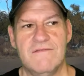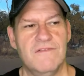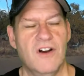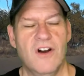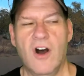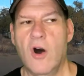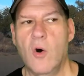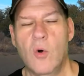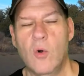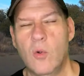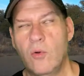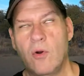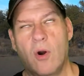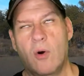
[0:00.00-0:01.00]

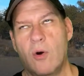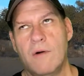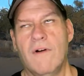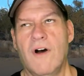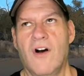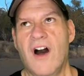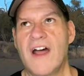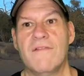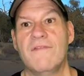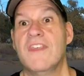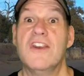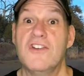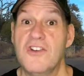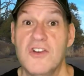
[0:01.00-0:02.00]
old, or a lot of
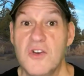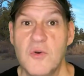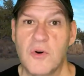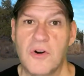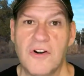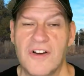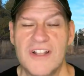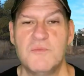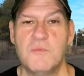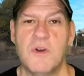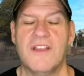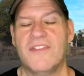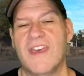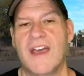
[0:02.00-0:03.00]
the newer, let's
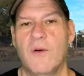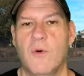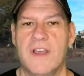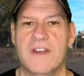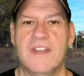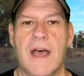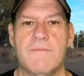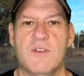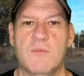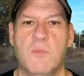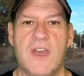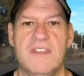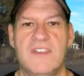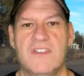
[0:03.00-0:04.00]
put it that way, types of
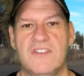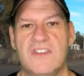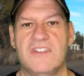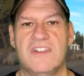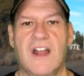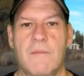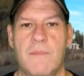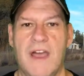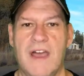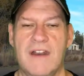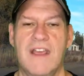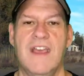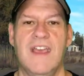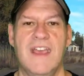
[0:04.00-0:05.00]
places to stop at.
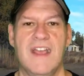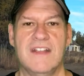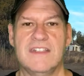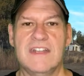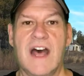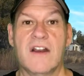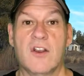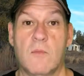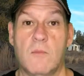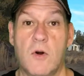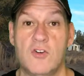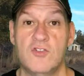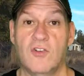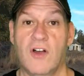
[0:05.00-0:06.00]
It's not
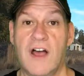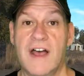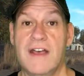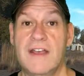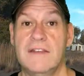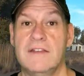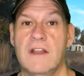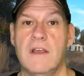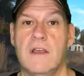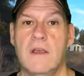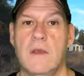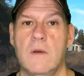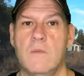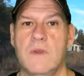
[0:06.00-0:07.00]
commercialized,
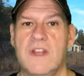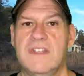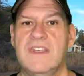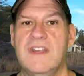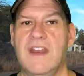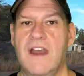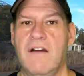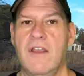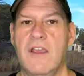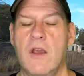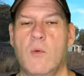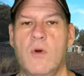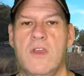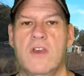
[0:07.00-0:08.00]
but it's an
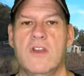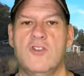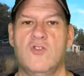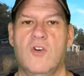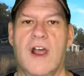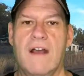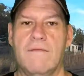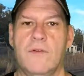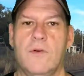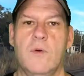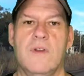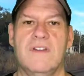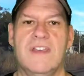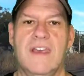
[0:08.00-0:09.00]
area where you can drive
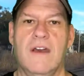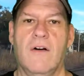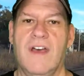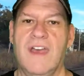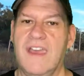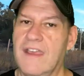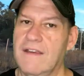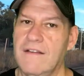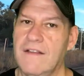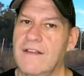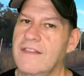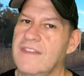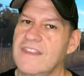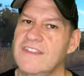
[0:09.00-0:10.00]
through and tell, hey,
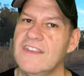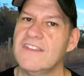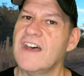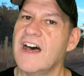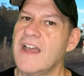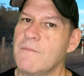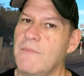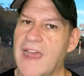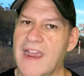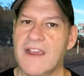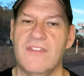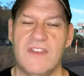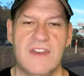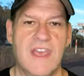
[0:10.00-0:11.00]
This is like
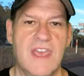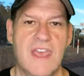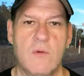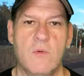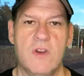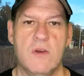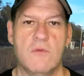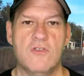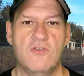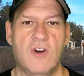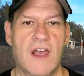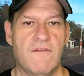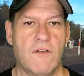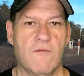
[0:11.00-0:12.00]
back in the day when you were
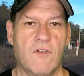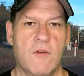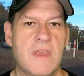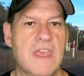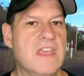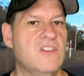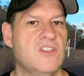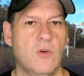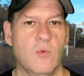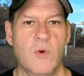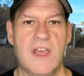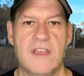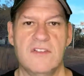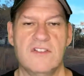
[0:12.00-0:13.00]
driving from east to
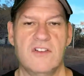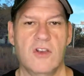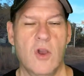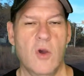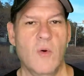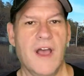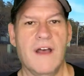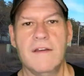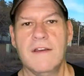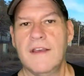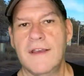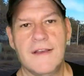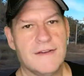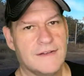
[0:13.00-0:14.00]
west to go out
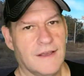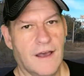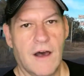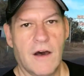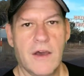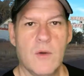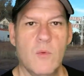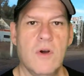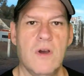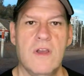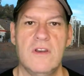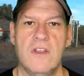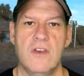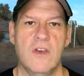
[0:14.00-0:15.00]
to
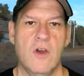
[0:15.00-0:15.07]
Hollywood, to go